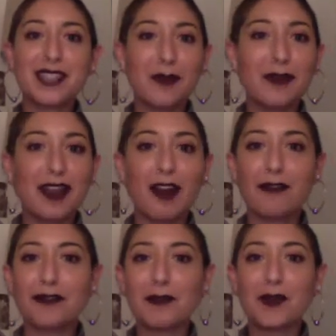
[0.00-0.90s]
coming
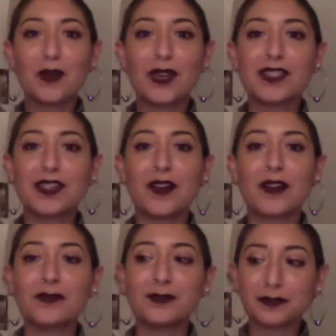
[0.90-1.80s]
off from the window.